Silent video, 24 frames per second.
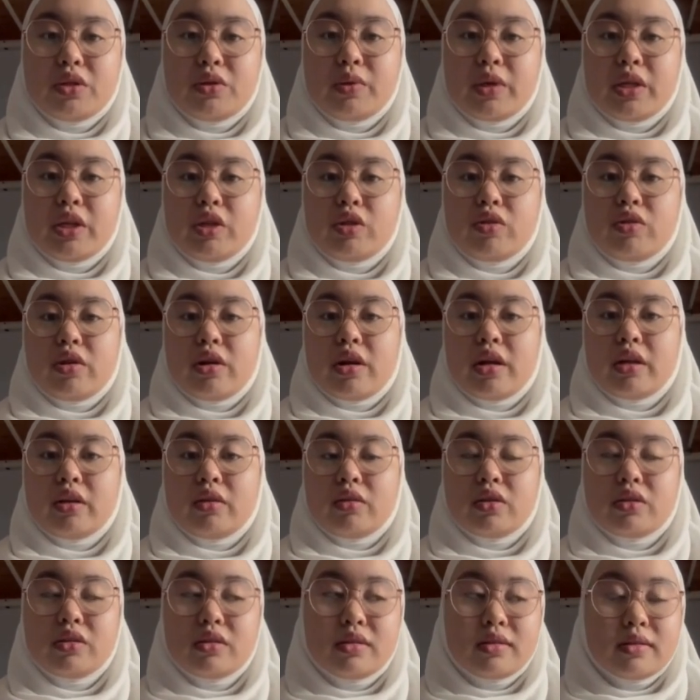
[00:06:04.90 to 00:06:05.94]
went into
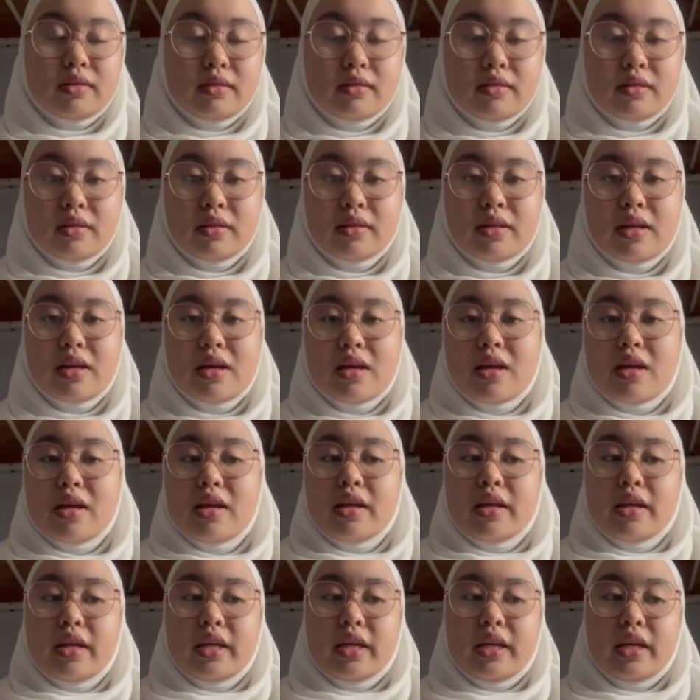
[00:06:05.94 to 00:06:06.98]
unconsciousness,
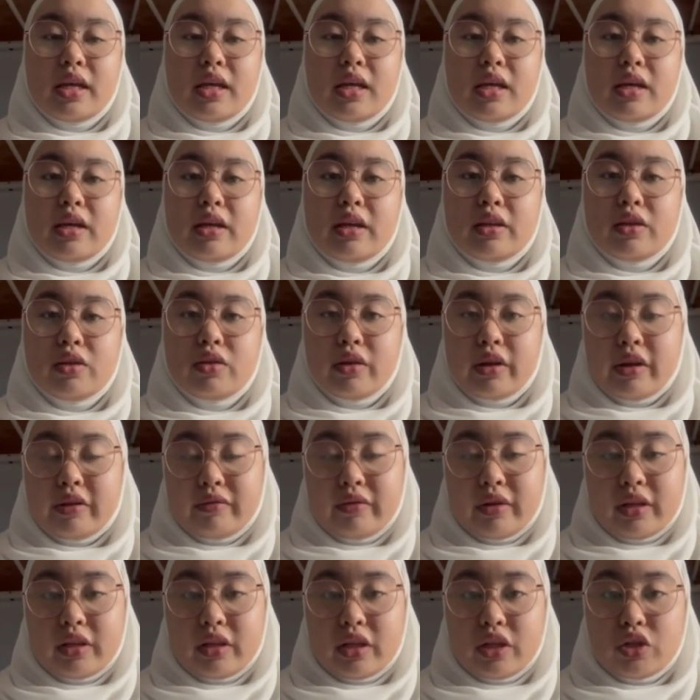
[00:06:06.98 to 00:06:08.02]
he took
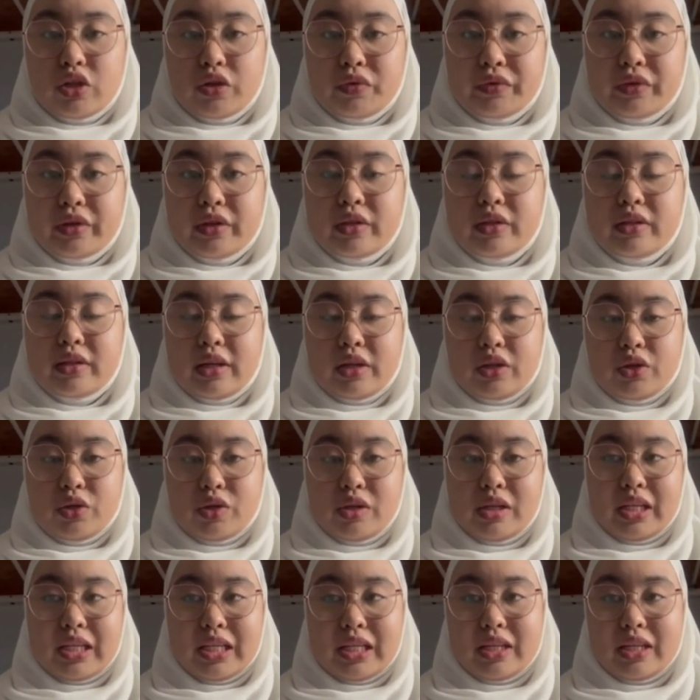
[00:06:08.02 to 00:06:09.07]
advantage of her sexually.